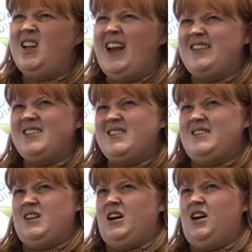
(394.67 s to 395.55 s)
like the
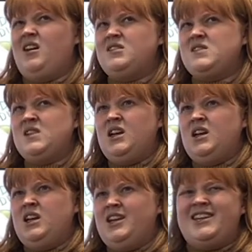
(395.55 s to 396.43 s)
start.
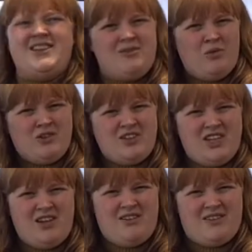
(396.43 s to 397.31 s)
What do
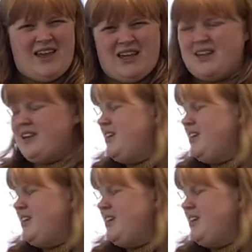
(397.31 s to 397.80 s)
you think?